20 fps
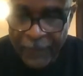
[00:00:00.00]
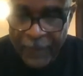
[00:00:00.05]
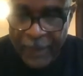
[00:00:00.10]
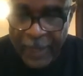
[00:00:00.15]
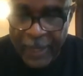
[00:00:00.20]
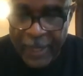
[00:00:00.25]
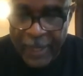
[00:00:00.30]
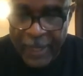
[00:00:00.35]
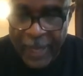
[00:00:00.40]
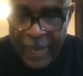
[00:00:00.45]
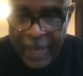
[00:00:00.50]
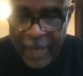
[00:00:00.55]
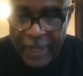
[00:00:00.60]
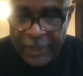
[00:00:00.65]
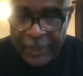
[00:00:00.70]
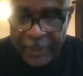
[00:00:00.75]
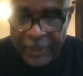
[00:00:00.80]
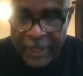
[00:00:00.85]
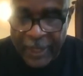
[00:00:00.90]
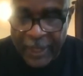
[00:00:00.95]
It
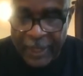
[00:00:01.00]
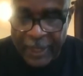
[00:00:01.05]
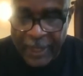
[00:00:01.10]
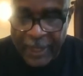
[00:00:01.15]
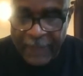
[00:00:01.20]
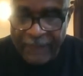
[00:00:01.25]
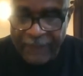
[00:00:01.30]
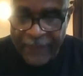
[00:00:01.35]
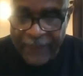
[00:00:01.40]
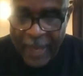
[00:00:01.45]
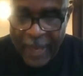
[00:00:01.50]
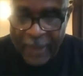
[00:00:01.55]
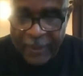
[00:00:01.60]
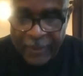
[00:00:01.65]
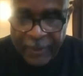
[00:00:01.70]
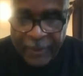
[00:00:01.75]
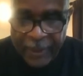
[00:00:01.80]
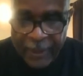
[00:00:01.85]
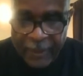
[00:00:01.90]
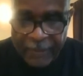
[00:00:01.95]
housed an elite
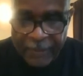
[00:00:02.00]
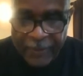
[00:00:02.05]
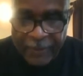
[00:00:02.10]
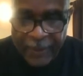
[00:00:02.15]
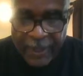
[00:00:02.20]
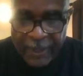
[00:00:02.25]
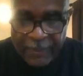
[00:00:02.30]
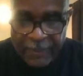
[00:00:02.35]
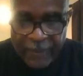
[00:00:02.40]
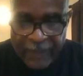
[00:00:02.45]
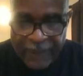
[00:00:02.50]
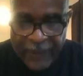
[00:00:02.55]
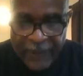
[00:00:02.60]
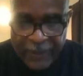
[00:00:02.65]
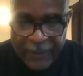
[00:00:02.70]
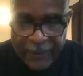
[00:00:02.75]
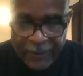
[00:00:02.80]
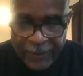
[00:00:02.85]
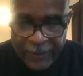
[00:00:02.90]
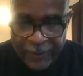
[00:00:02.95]
faculty of priest
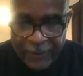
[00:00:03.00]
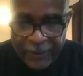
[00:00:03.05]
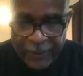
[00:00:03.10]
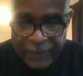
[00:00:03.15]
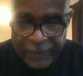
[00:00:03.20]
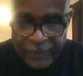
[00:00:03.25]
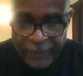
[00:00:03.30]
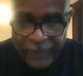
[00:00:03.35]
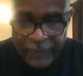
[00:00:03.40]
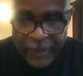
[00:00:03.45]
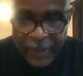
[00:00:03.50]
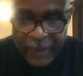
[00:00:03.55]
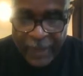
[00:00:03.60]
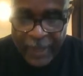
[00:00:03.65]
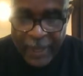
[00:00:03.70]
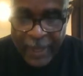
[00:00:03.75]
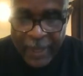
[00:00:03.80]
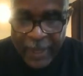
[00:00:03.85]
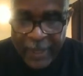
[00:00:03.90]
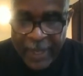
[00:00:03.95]
professors.
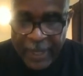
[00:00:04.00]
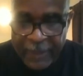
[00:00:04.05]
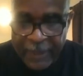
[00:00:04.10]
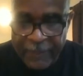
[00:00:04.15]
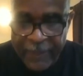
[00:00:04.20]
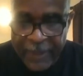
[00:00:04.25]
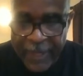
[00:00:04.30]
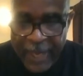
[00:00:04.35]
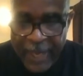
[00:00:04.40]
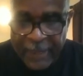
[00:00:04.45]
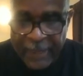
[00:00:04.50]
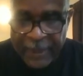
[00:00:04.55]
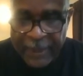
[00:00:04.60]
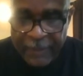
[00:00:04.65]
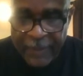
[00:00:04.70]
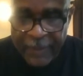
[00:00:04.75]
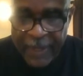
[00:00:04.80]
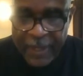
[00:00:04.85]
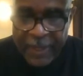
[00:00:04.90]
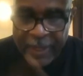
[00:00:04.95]
It has been
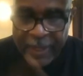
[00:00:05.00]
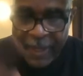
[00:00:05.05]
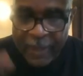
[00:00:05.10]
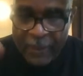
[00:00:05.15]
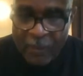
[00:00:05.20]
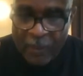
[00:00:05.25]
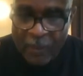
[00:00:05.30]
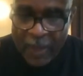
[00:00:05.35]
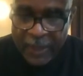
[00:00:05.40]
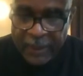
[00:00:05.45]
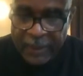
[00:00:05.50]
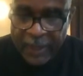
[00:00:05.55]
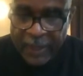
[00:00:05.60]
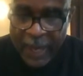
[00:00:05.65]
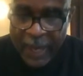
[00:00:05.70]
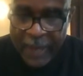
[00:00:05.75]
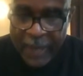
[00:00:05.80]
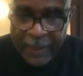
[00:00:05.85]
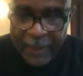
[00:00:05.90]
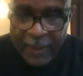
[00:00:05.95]
estimated that at one
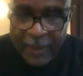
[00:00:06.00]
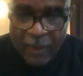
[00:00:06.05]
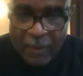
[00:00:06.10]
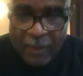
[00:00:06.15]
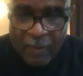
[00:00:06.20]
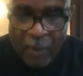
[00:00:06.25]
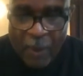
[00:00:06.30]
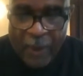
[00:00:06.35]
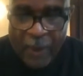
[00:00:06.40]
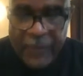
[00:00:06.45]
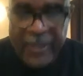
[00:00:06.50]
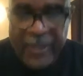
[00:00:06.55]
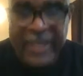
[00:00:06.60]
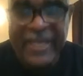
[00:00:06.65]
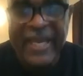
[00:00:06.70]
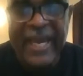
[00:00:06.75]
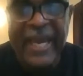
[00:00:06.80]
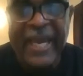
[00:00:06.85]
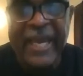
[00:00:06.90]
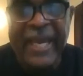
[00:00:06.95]
time there were more than
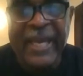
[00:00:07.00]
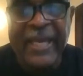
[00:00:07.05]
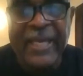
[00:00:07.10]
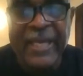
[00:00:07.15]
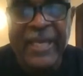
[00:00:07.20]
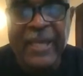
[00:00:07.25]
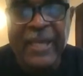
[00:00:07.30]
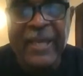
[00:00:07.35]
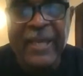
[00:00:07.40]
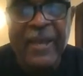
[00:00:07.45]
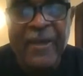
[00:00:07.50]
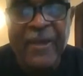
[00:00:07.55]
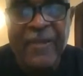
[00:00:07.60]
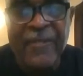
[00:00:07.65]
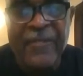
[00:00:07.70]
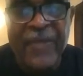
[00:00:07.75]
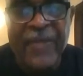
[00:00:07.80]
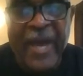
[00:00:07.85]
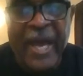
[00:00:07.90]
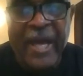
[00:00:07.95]

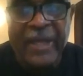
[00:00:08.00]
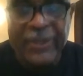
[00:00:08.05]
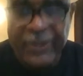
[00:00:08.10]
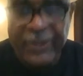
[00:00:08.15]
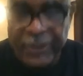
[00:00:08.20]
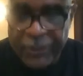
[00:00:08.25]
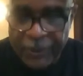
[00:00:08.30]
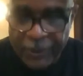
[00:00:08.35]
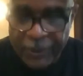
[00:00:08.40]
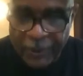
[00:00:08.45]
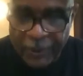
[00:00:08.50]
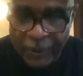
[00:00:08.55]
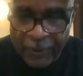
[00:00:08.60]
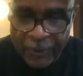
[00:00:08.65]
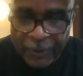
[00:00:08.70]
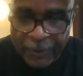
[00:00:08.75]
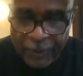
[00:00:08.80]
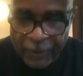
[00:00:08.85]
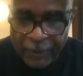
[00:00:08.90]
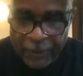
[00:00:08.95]
80,000
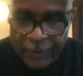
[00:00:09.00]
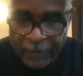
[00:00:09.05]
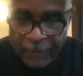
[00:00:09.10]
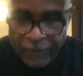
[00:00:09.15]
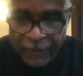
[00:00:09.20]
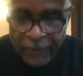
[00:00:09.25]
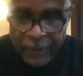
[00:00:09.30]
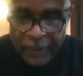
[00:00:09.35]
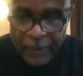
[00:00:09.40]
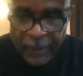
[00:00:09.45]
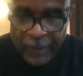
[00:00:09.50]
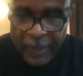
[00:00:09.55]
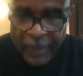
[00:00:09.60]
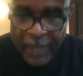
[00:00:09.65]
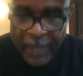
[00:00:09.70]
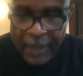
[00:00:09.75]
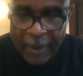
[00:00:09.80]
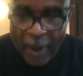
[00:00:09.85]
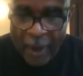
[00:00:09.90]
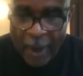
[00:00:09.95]
students
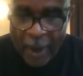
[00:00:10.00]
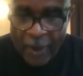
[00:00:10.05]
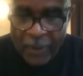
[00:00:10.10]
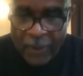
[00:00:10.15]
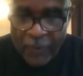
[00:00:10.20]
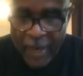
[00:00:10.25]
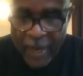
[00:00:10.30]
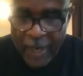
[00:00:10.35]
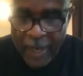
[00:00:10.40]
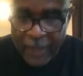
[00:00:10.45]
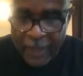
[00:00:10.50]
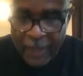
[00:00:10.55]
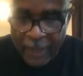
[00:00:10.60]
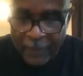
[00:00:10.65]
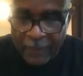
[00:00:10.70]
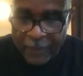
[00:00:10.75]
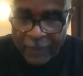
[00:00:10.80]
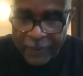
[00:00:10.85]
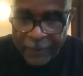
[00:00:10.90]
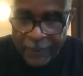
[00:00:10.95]
at all grade
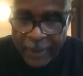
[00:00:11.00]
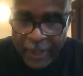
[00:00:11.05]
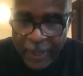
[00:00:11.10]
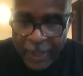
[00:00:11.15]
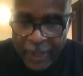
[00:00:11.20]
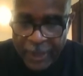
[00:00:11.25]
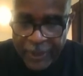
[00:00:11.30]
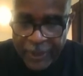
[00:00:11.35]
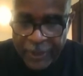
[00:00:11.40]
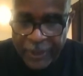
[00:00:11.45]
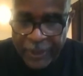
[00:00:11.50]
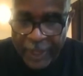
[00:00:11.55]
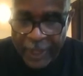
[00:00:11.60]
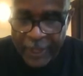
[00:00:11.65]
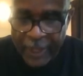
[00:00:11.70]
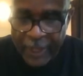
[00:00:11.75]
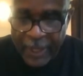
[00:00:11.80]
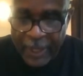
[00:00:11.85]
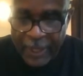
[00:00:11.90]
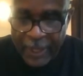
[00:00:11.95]
levels
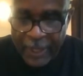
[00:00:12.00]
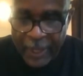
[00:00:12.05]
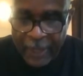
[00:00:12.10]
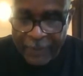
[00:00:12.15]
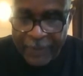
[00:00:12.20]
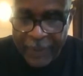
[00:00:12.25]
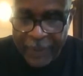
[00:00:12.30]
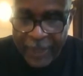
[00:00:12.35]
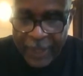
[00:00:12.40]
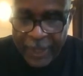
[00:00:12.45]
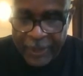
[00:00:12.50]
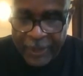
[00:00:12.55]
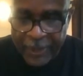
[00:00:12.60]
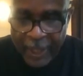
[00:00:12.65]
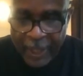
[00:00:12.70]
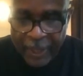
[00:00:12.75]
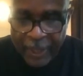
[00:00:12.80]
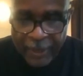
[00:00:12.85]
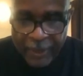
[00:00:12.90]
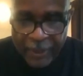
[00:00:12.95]
studying at Ipet
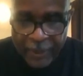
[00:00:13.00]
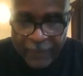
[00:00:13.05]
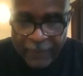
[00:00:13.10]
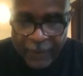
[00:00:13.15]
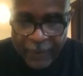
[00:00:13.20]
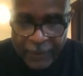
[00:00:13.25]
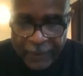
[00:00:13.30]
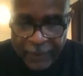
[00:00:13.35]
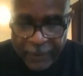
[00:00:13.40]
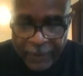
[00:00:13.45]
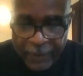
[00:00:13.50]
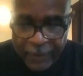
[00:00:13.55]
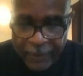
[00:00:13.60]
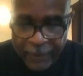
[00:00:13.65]
Uset University.